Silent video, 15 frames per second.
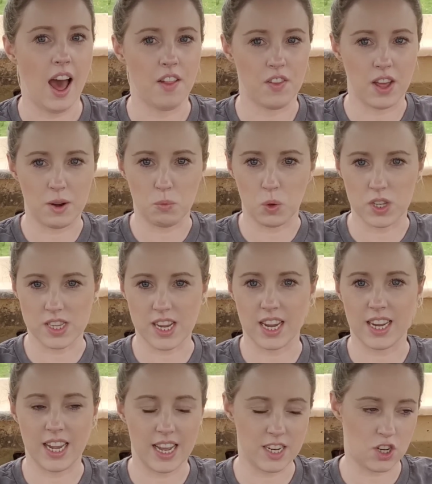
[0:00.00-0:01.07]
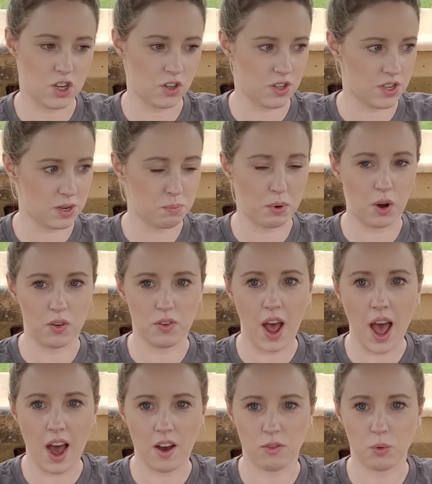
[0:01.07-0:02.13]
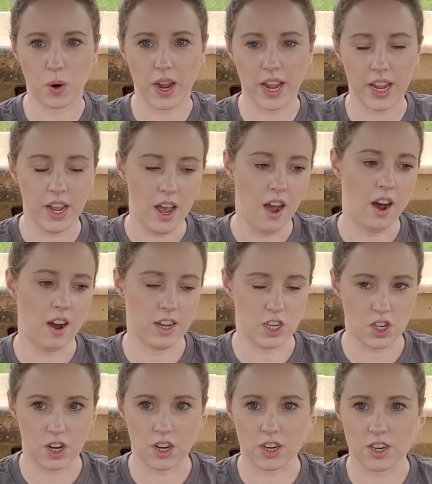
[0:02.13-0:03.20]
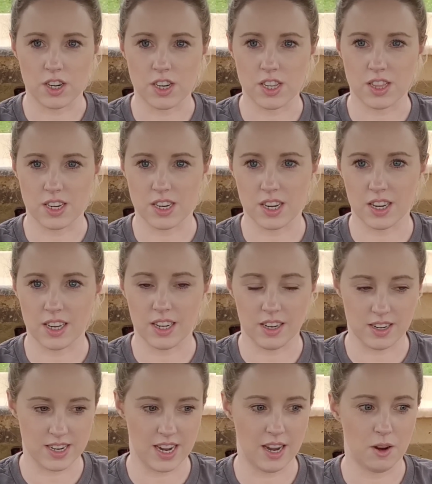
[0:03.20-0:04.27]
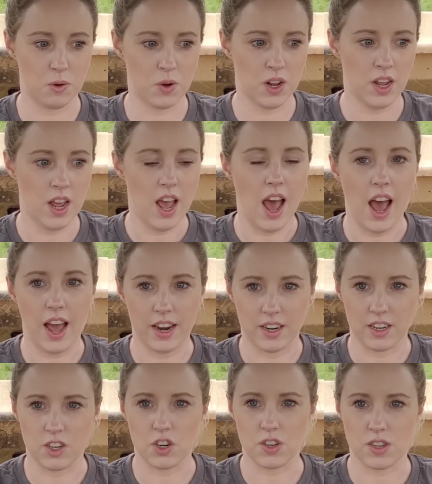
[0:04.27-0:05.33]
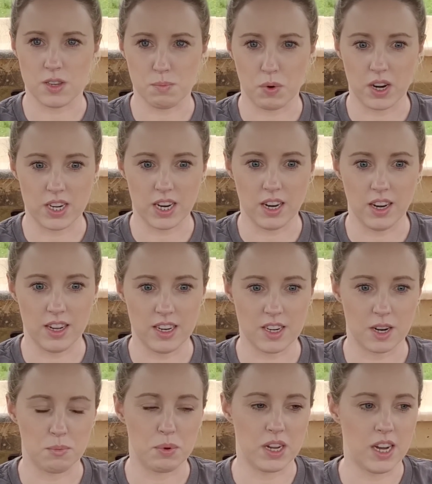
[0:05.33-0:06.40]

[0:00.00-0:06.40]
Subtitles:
And then once I get just above halfway, I turned the dial down and I just spread it lighter,